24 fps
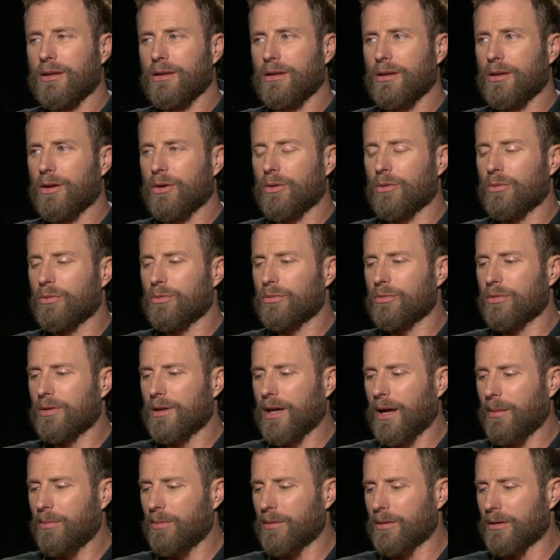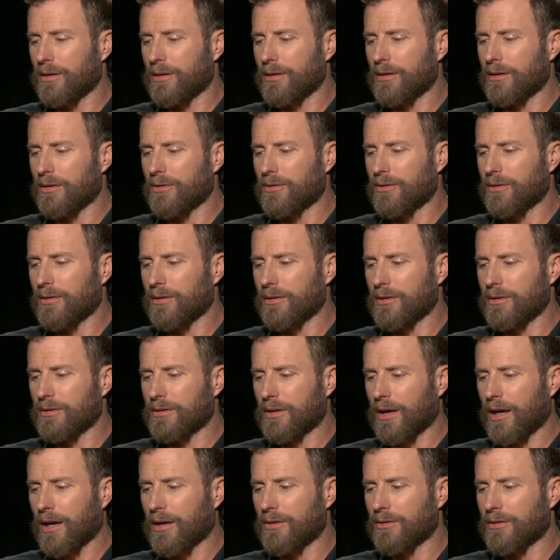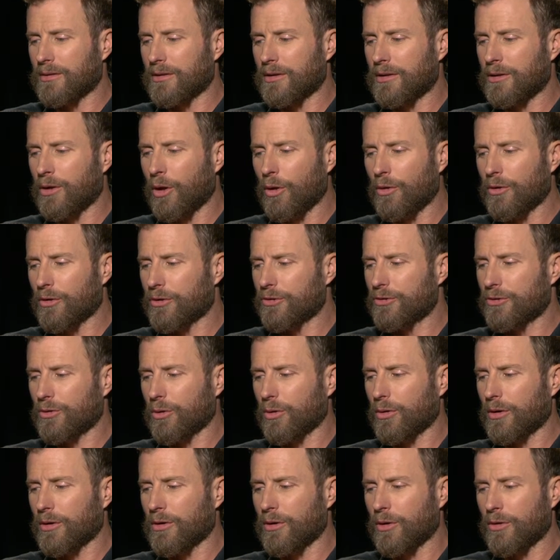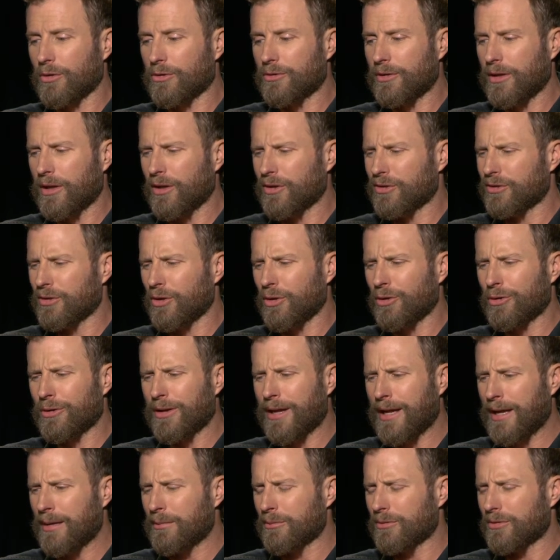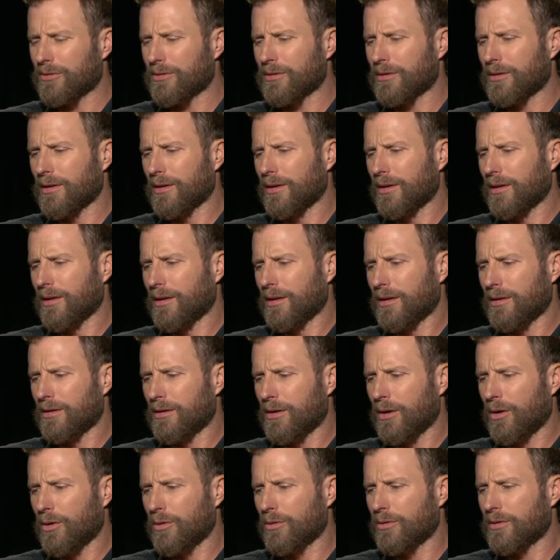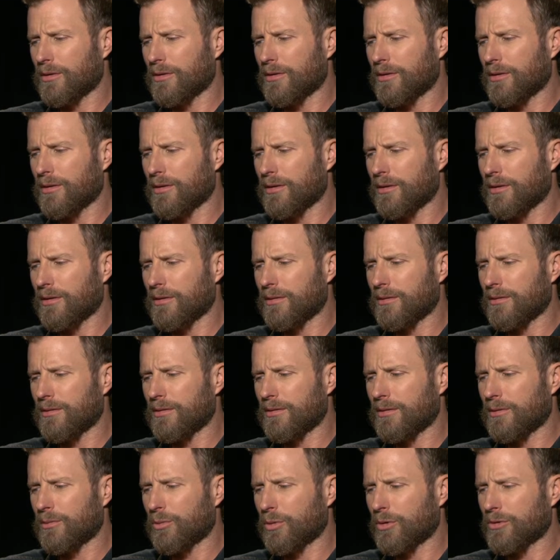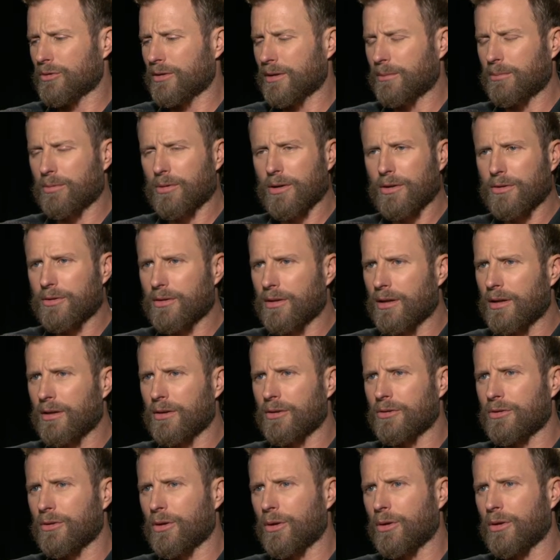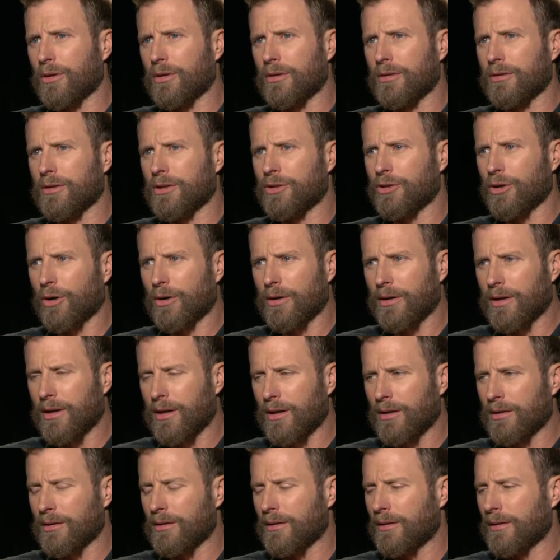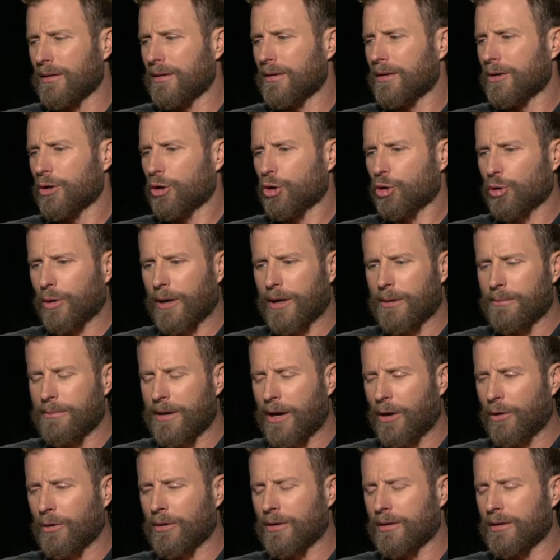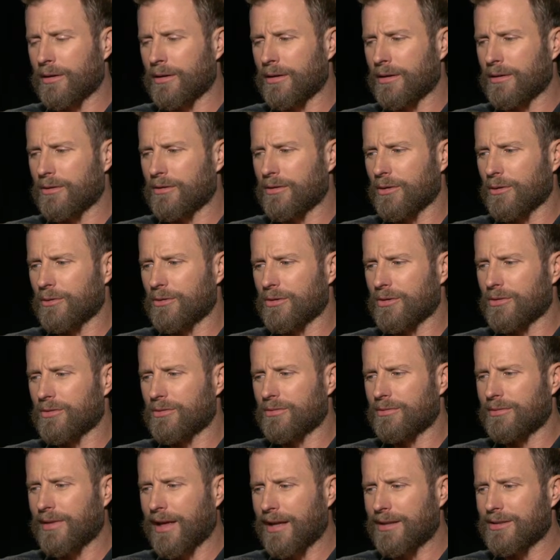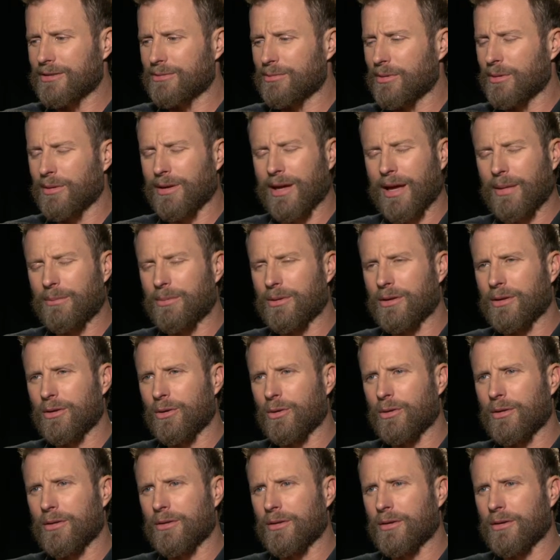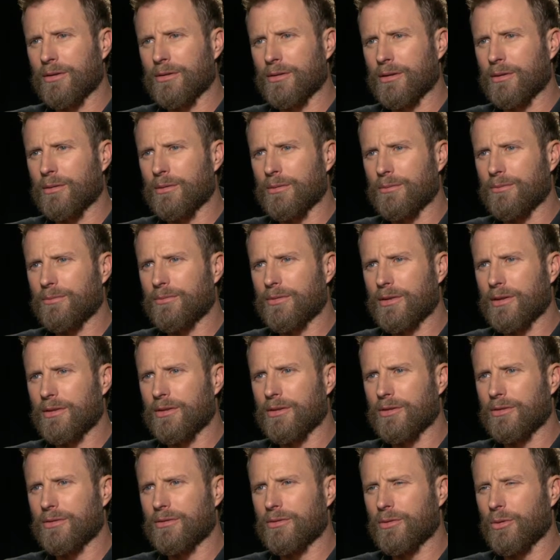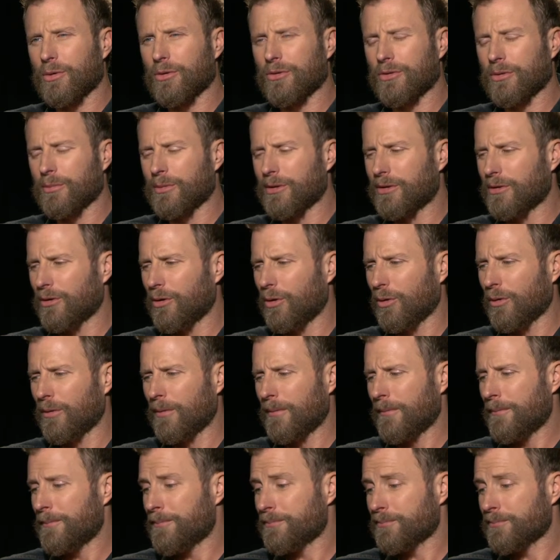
you know, what happened to these guys and know their story, know their tales, know their names, know the words like Prescott, Arizona and Yarnell and Granite Mountain. And so just that just made me happy knowing that they're going to get this story is going to be told.